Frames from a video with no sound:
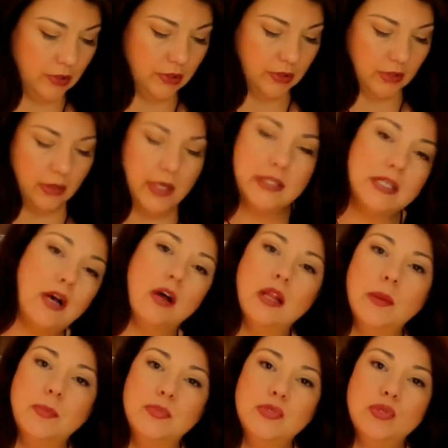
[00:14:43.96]
It's all
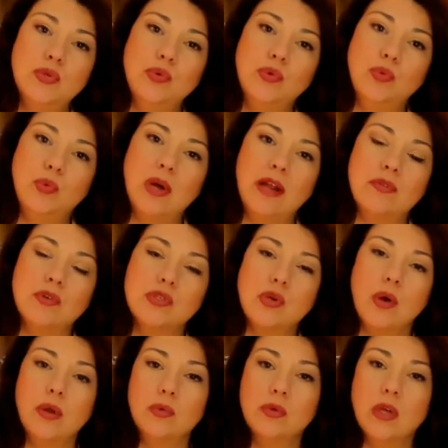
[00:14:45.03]
up to whatever's
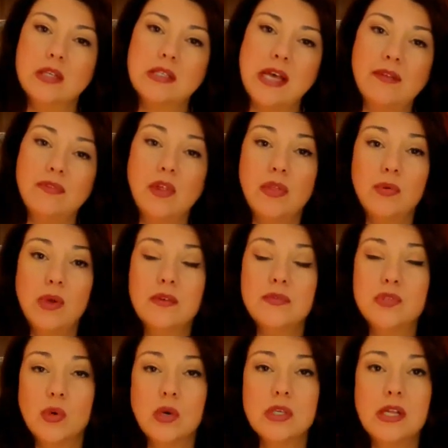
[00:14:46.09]
going, because I have the Three of
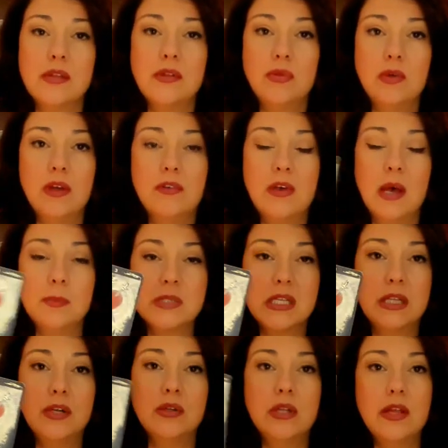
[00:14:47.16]
Swords on the Three of Cups.
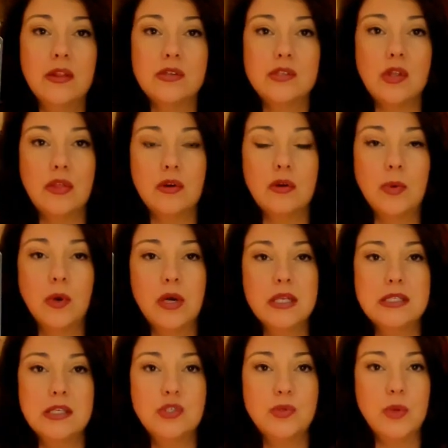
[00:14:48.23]
Clearly, there's a third-party
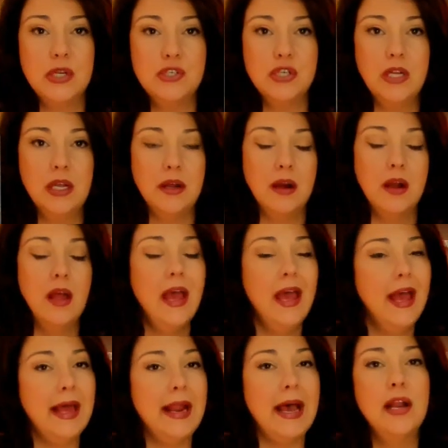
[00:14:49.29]
situation here.
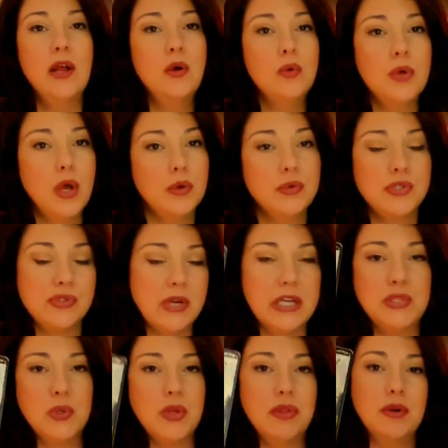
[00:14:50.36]
And I don't go straight
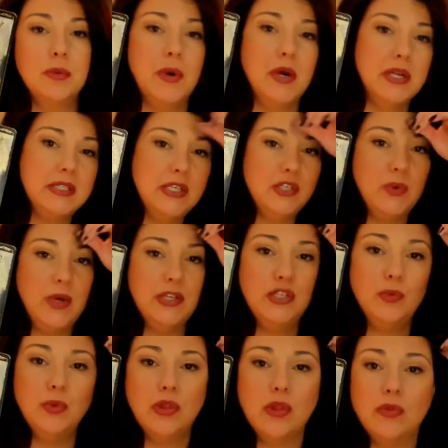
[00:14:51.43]
to a third-party situation
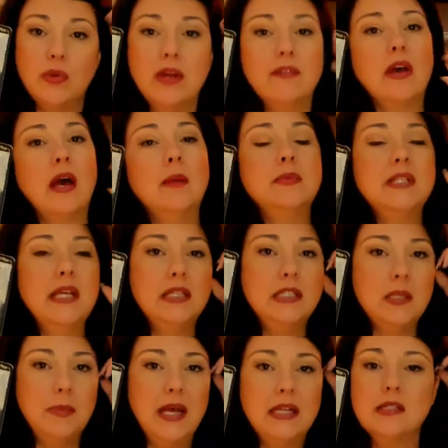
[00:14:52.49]
with the Three of Cups. It
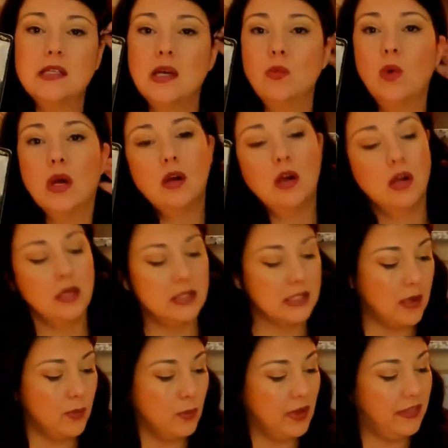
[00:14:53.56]
depends on what cards
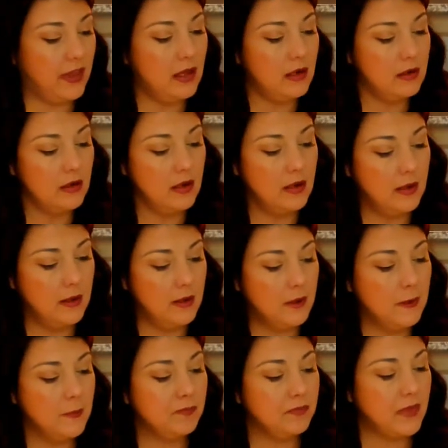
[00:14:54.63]
come with it.
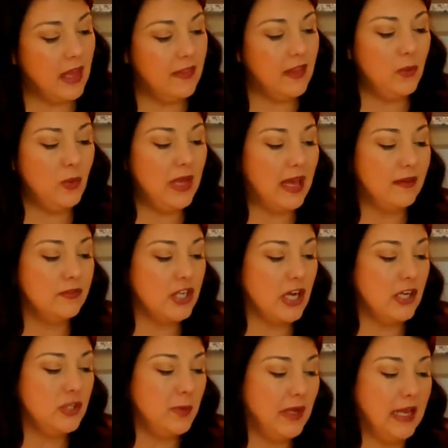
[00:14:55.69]
And then we have
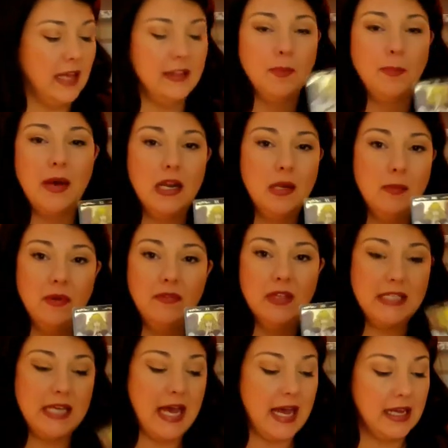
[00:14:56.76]
Judgment at the bottom of the
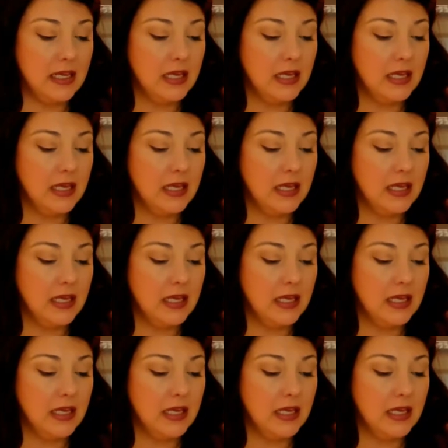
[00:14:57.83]
deck.